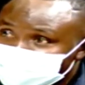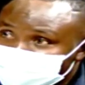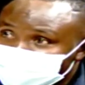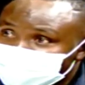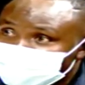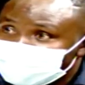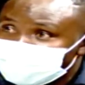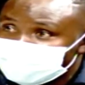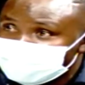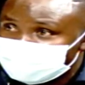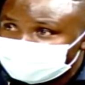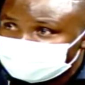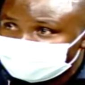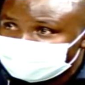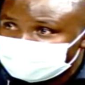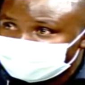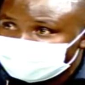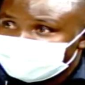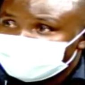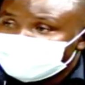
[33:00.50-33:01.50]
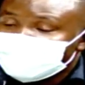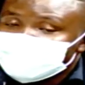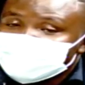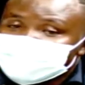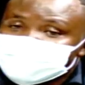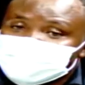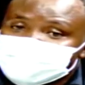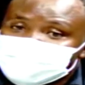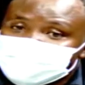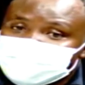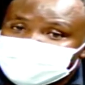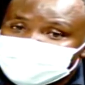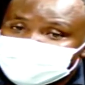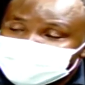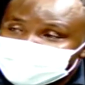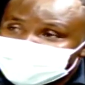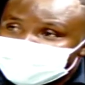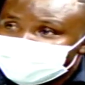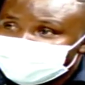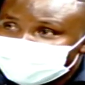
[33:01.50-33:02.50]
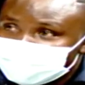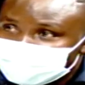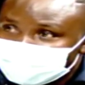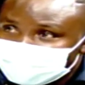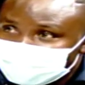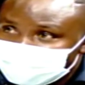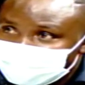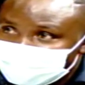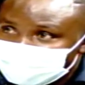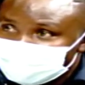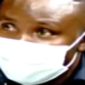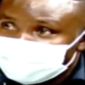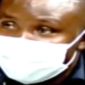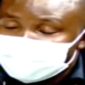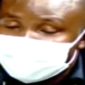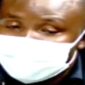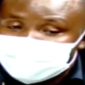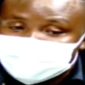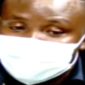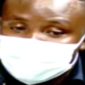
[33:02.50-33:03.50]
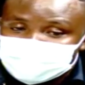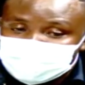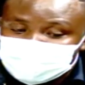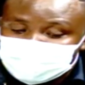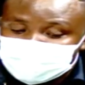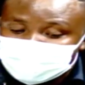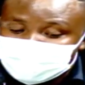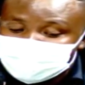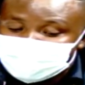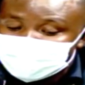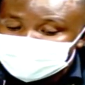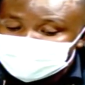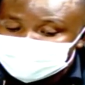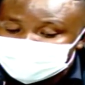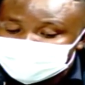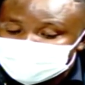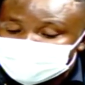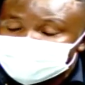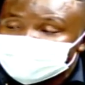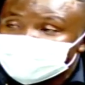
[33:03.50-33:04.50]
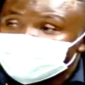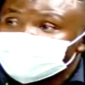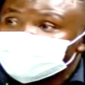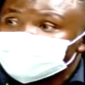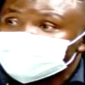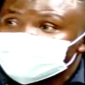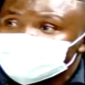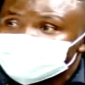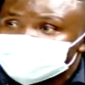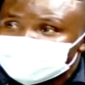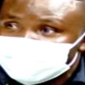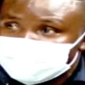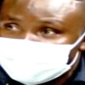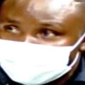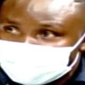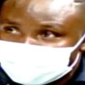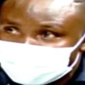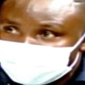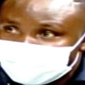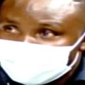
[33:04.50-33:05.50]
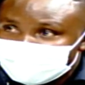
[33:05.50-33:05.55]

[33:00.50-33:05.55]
always. So it is something new, and that's why we normally insist on training.